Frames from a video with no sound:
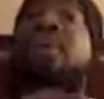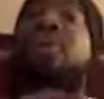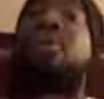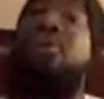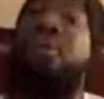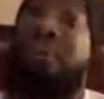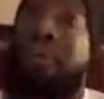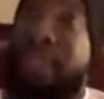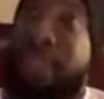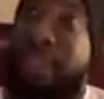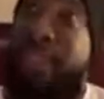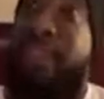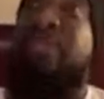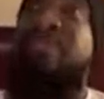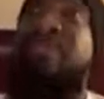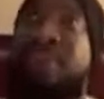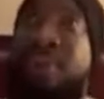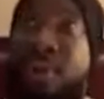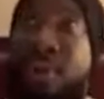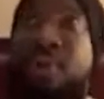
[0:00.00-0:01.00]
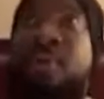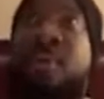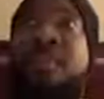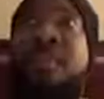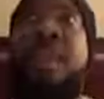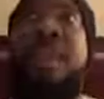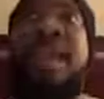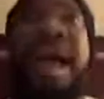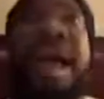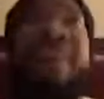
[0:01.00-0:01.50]
You take a blow.
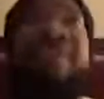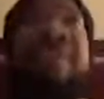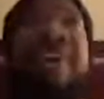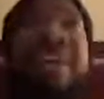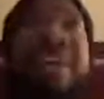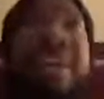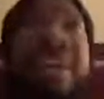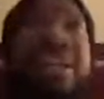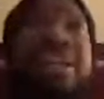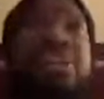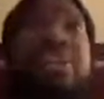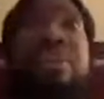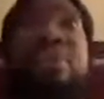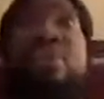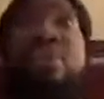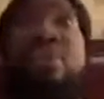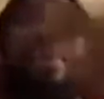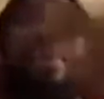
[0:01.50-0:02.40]
I've had issues where